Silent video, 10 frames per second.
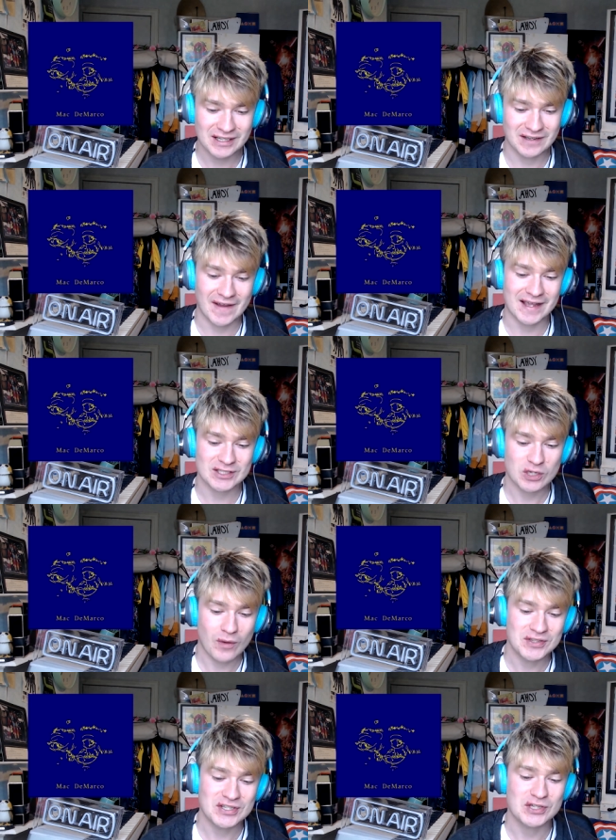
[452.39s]
like
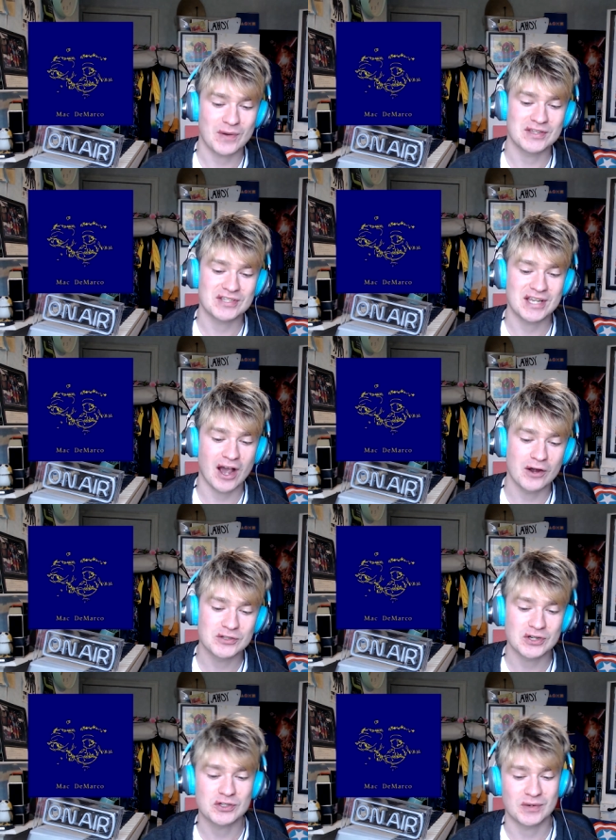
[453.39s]

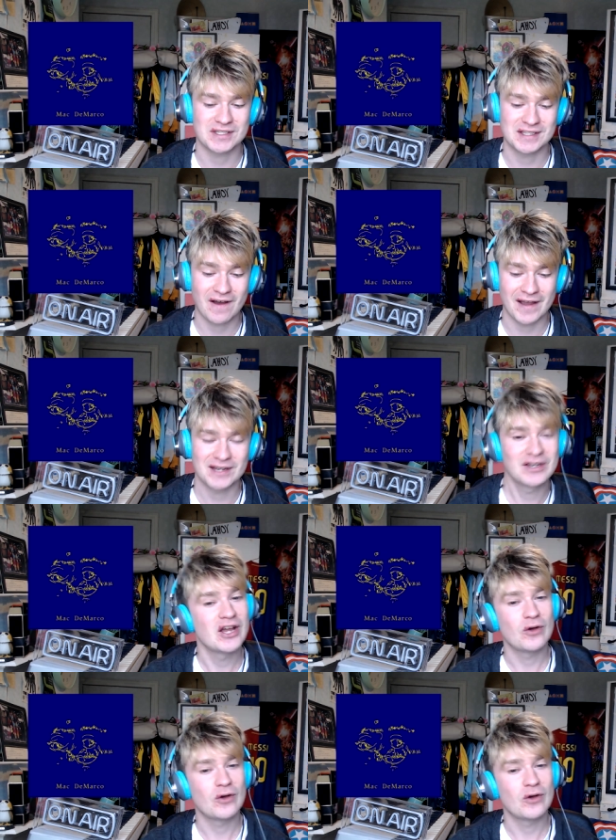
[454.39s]
2020-02-29,